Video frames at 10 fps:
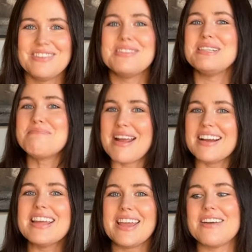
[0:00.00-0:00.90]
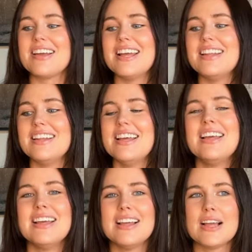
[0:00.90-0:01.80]
you see Barry Keoghan
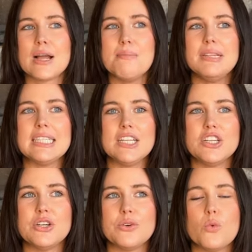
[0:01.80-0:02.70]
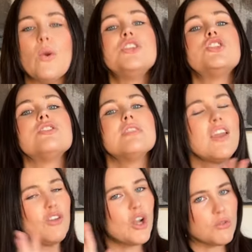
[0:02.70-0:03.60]
completely nude, which,
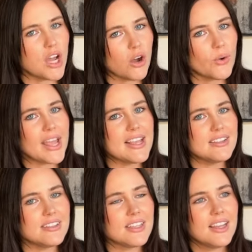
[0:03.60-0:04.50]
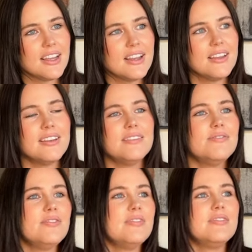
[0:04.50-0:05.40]
if you don't know, is
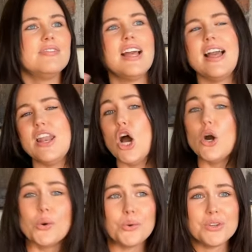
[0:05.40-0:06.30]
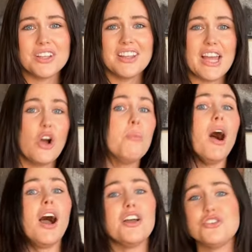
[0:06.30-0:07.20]
an ode in
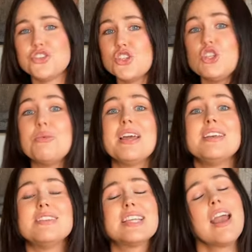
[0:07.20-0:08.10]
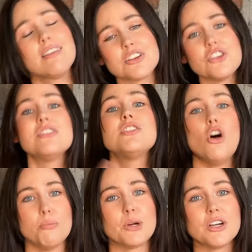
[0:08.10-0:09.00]
homage to his character in
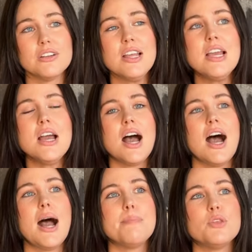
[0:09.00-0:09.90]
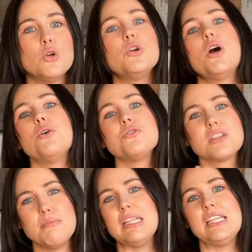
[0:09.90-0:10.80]
Saltburn, um, who goes
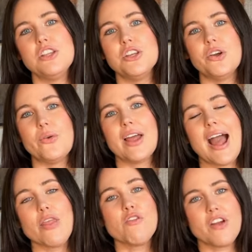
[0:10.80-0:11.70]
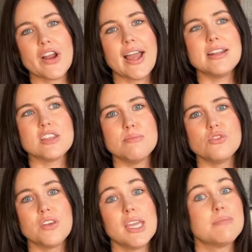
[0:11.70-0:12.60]
completely nude at the very end of the
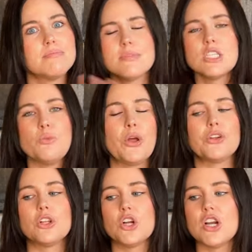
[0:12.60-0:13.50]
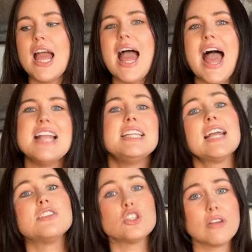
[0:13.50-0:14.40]
movie. Spoiler alert, and
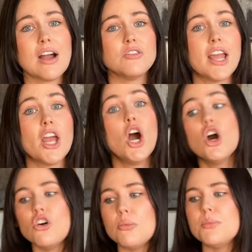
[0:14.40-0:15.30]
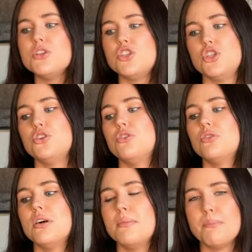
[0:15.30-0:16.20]
dances around a home
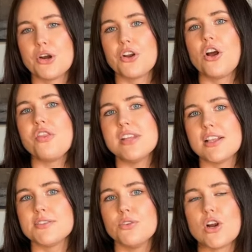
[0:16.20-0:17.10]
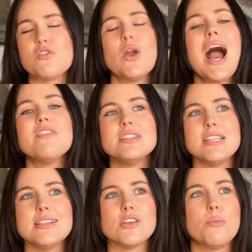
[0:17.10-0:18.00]
to murder on the dance floor. If you haven't
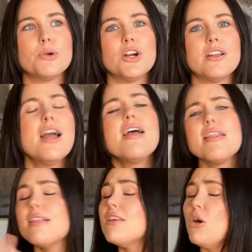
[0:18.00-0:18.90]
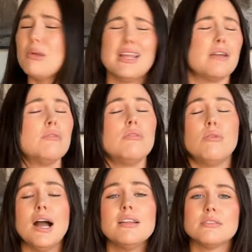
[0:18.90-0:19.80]
seen Saltburn, you'll be like,
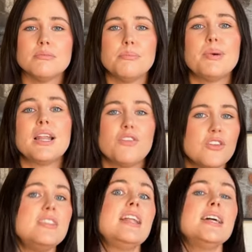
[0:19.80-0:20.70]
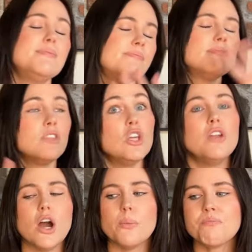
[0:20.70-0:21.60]
what? But if you've seen it, you
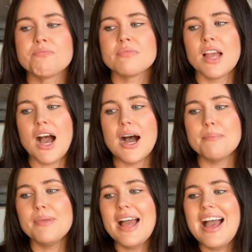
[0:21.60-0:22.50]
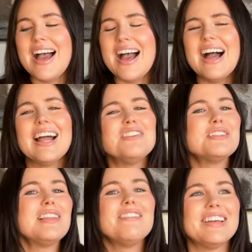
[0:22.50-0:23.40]
know. Um, and I
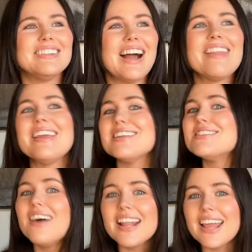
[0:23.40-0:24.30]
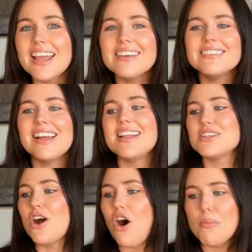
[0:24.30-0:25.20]
just love it. I think it's funny, it's a
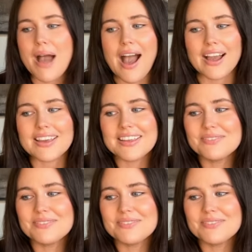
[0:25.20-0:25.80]
callback.